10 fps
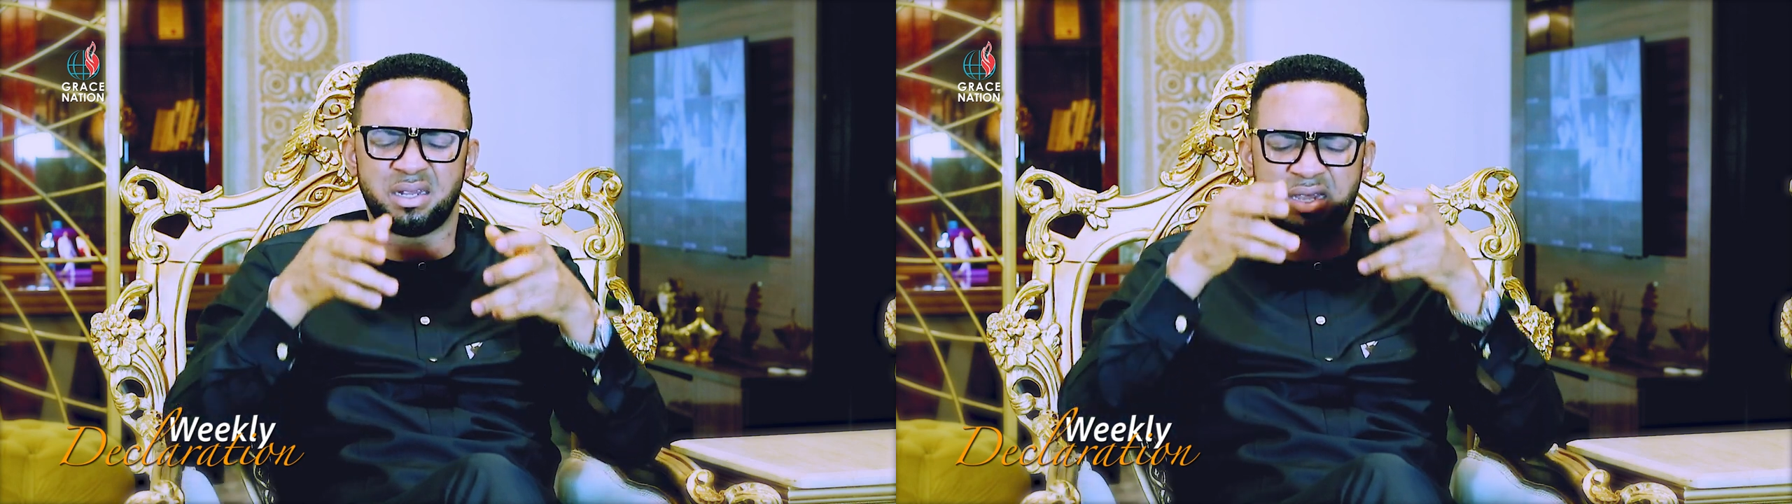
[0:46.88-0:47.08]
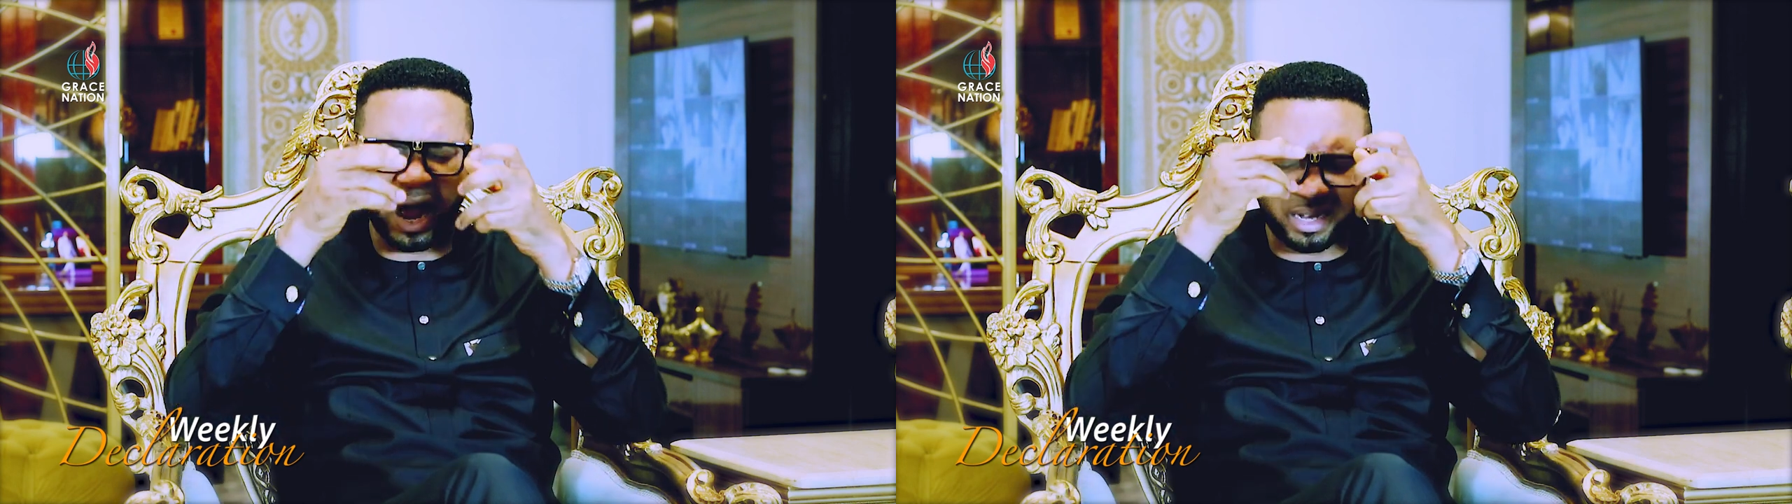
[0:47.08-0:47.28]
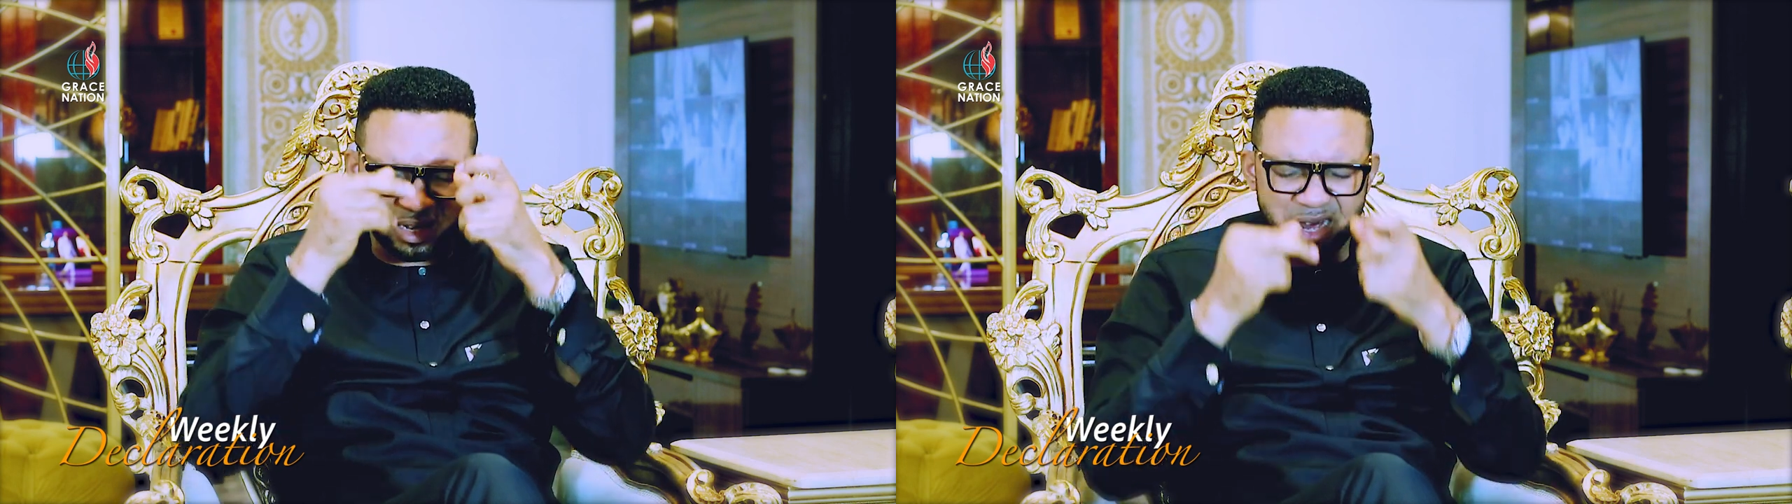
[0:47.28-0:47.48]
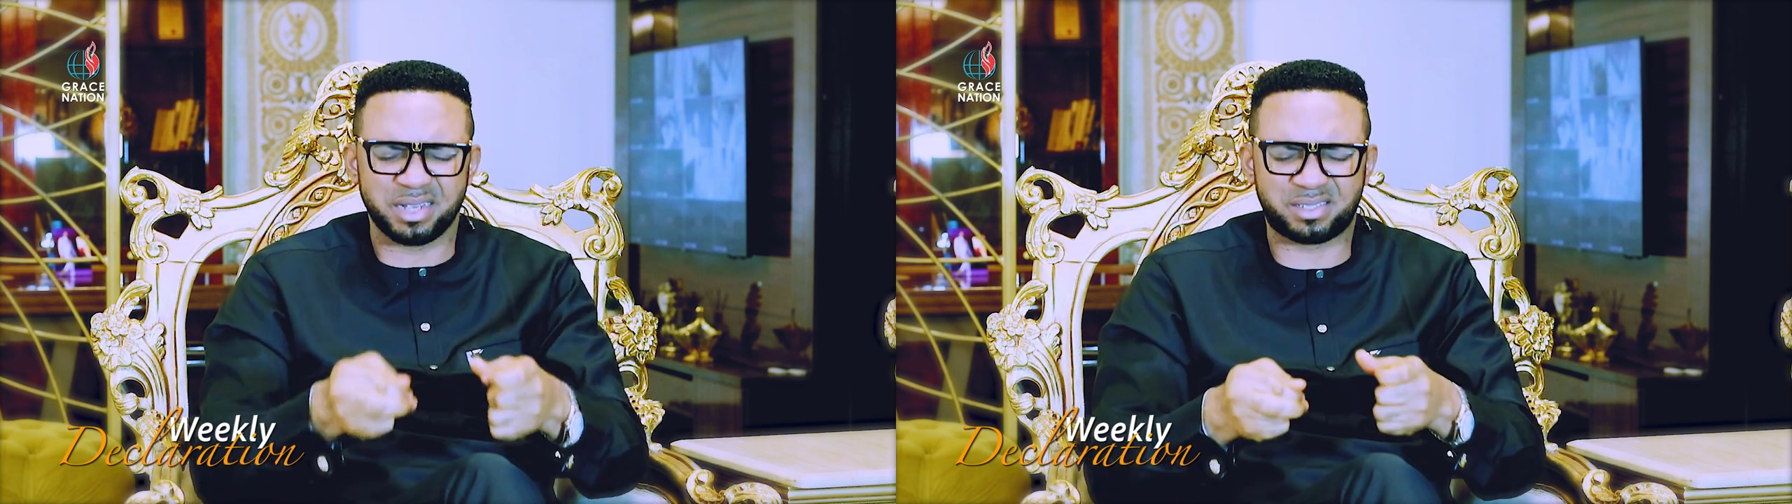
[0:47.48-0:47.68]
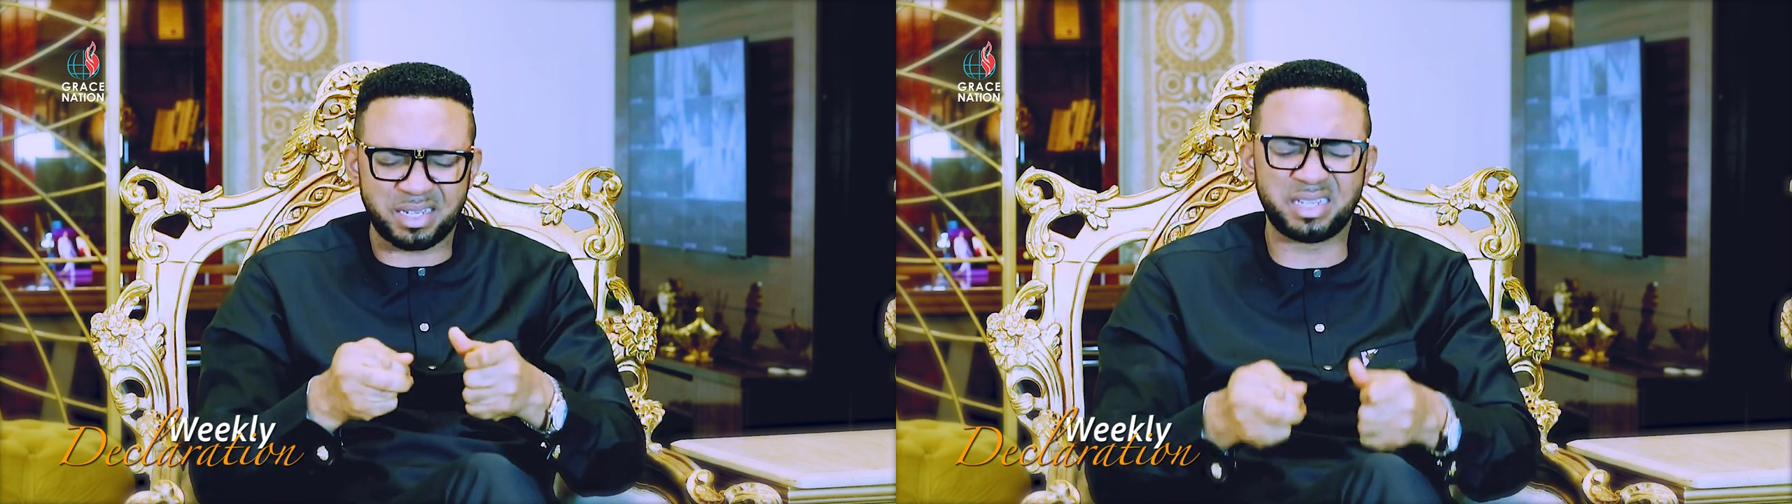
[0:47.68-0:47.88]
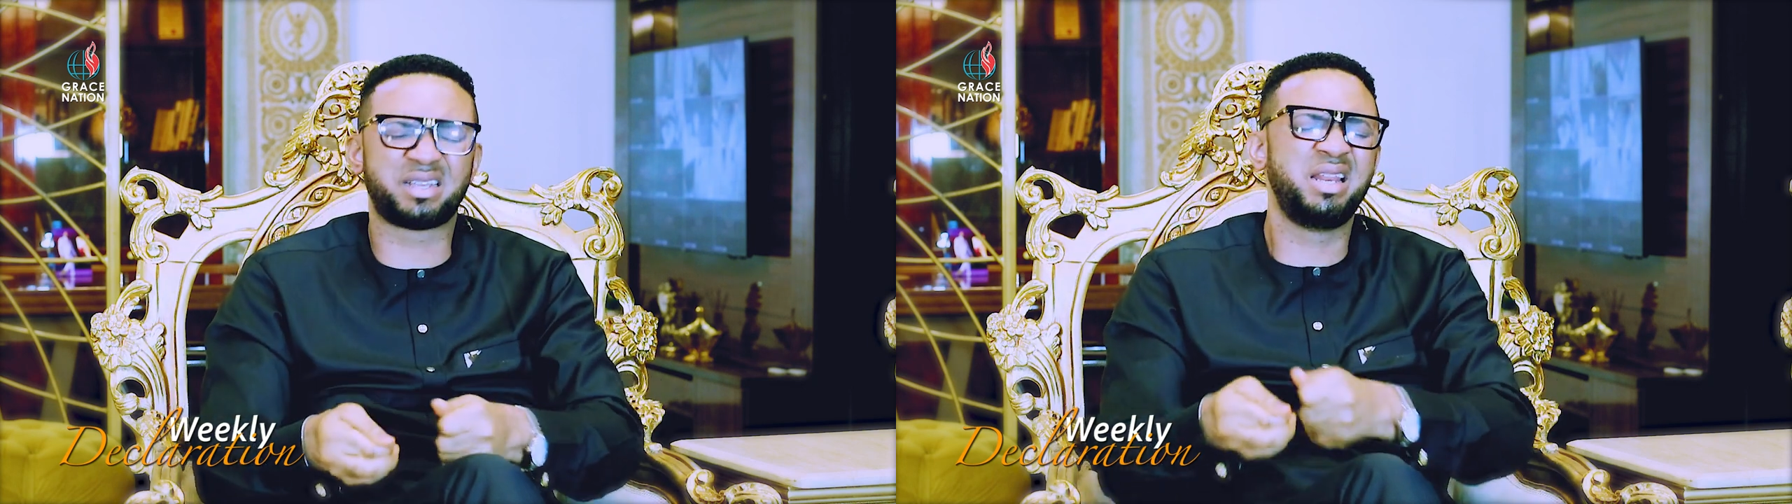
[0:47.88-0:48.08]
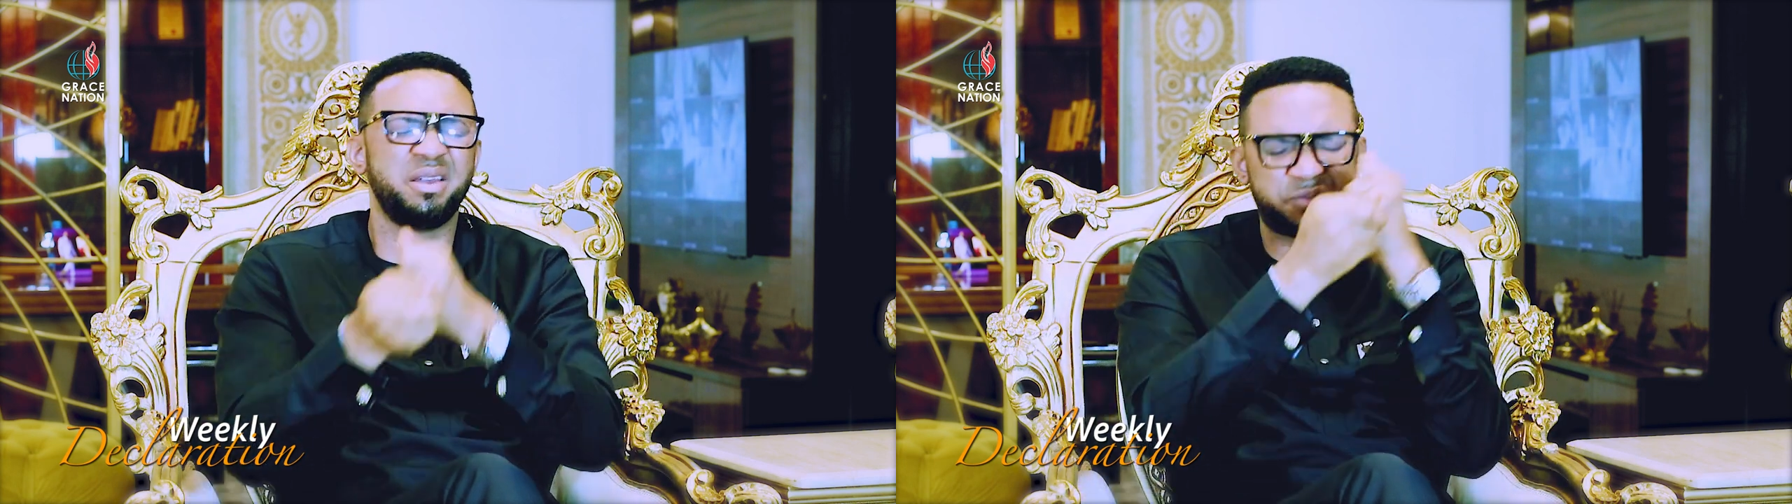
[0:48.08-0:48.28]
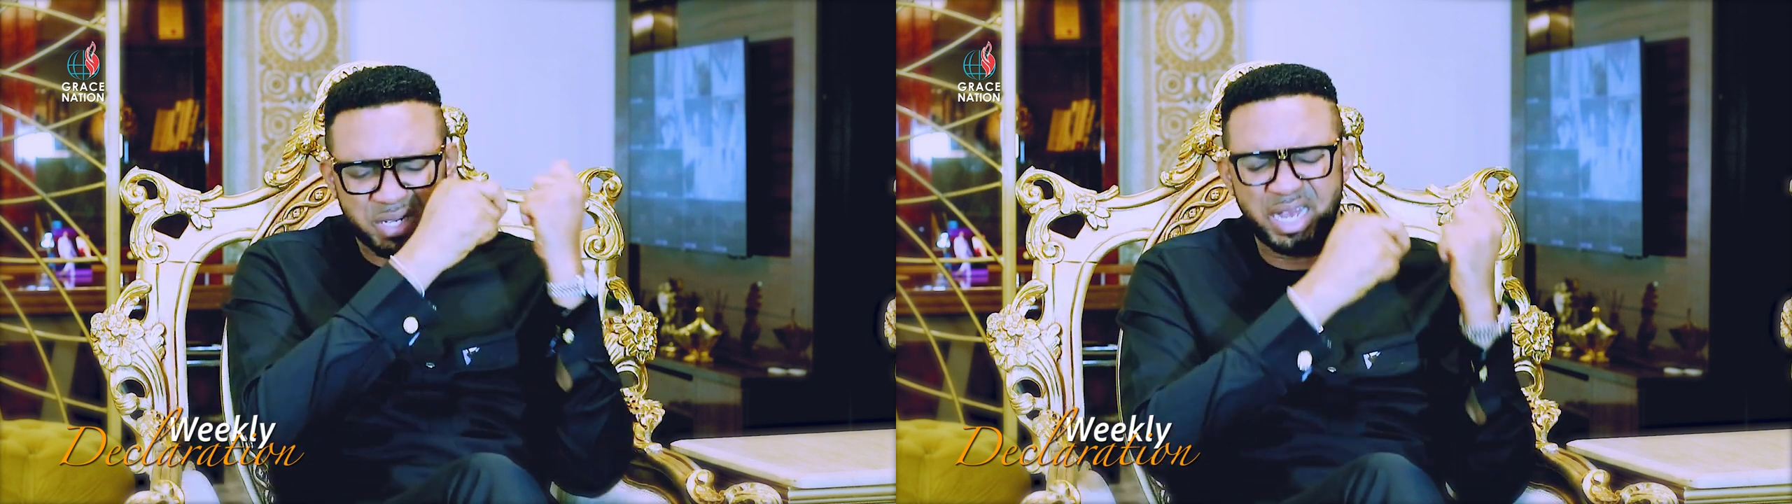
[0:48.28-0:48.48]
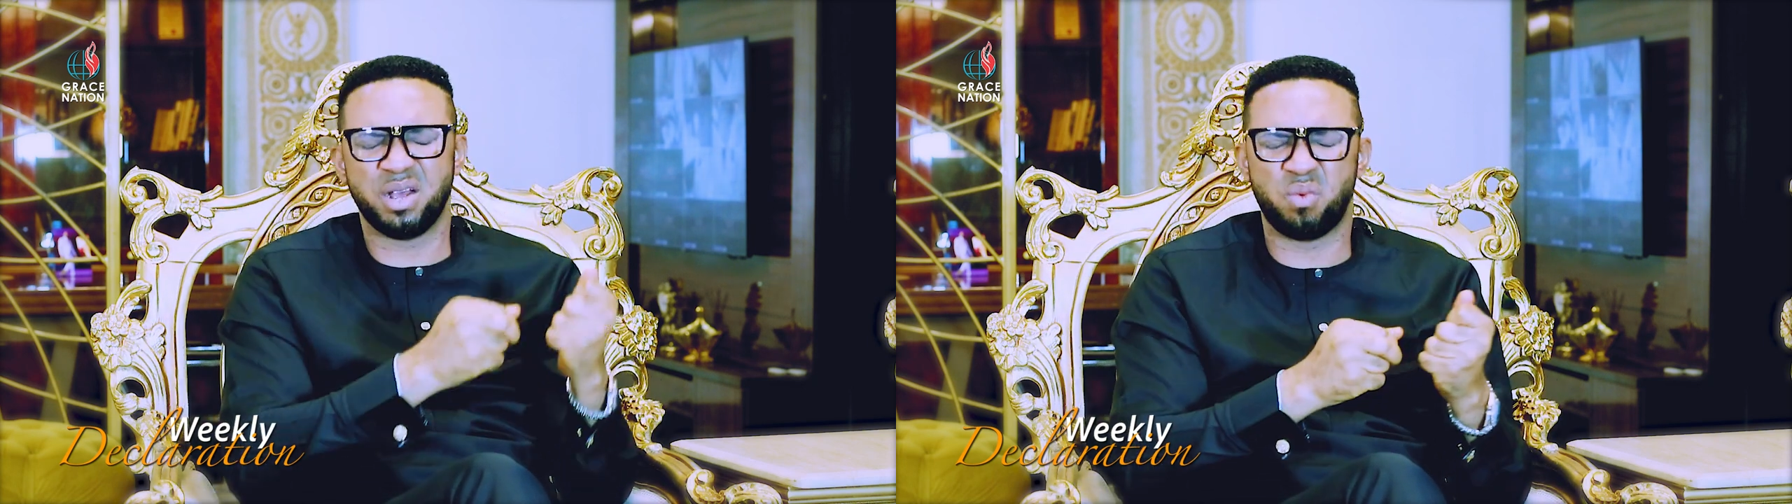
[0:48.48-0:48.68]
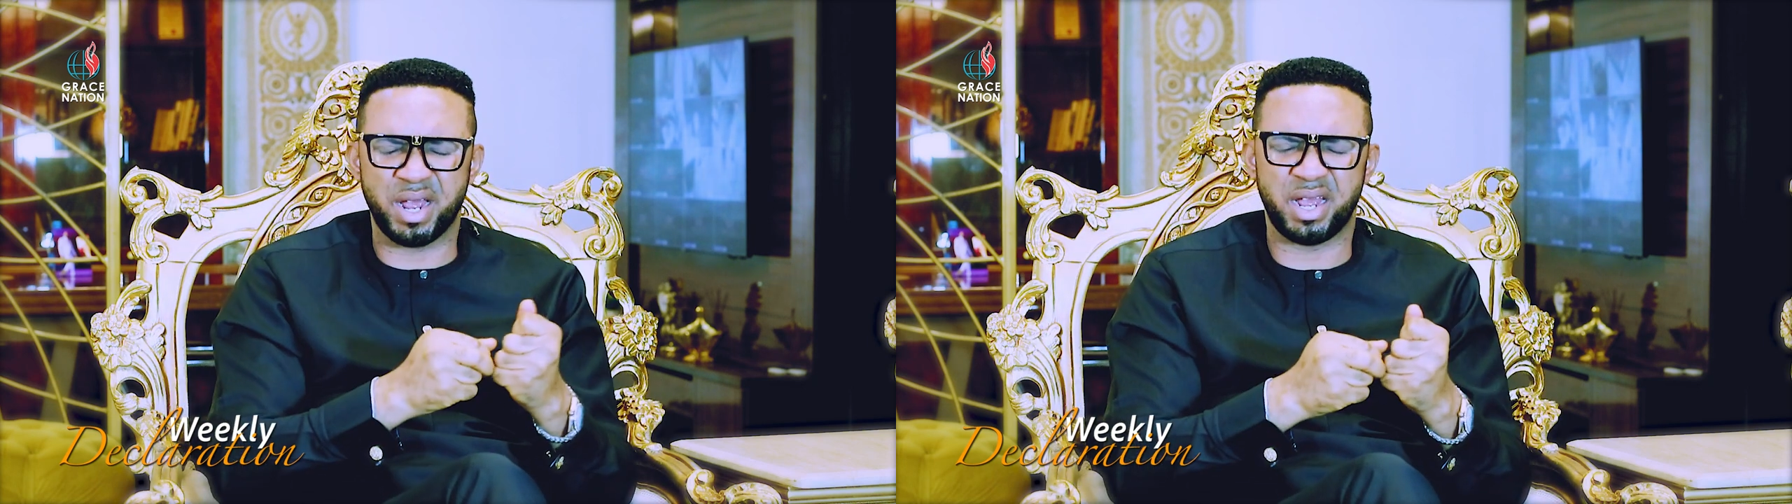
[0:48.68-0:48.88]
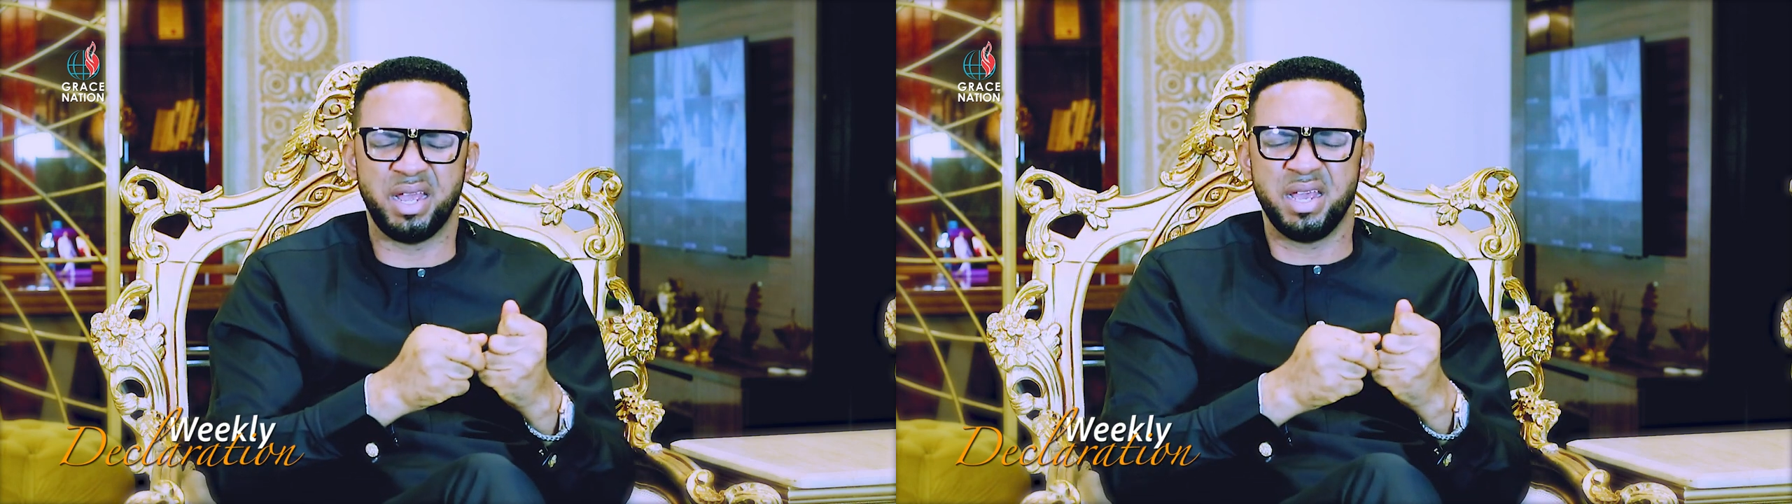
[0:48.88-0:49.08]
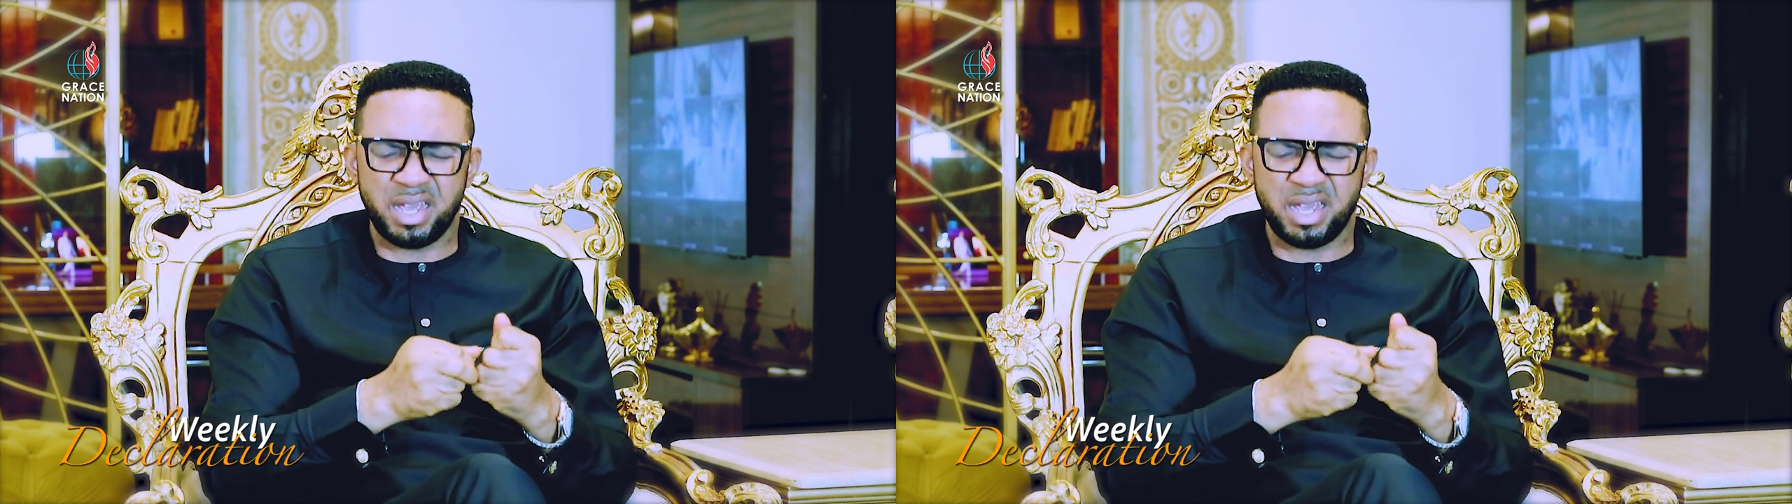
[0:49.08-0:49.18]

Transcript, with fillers: that gate is lifted away